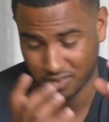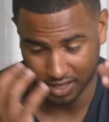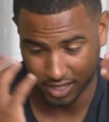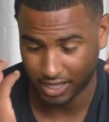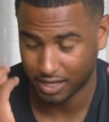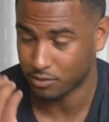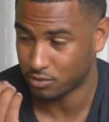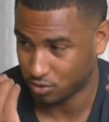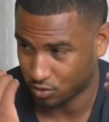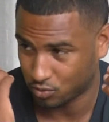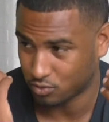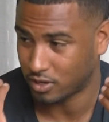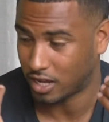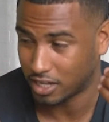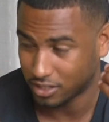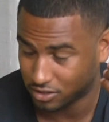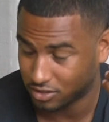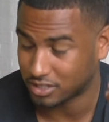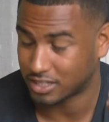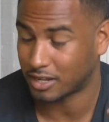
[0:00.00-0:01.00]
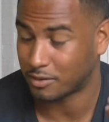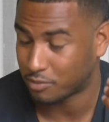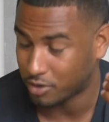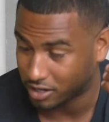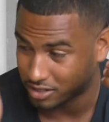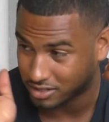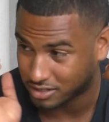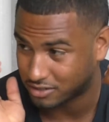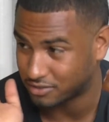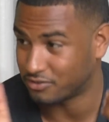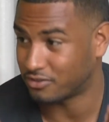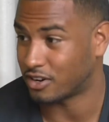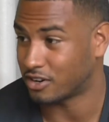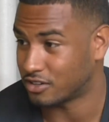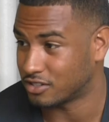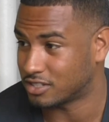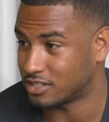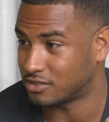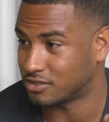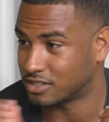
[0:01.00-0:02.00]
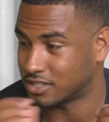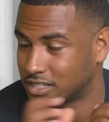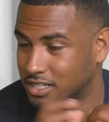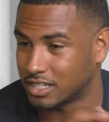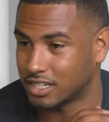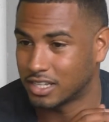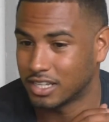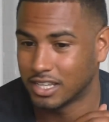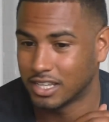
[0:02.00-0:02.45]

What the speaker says: Like I took that project very seriously.